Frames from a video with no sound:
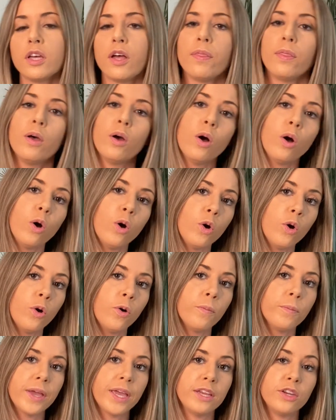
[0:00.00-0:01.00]
on the
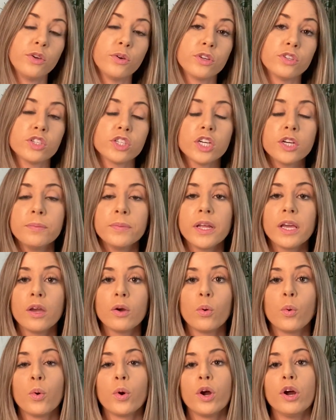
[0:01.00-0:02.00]
home, and you can terminate
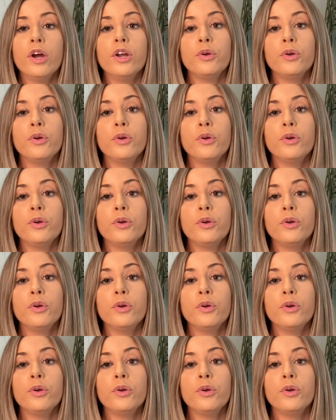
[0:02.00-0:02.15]
or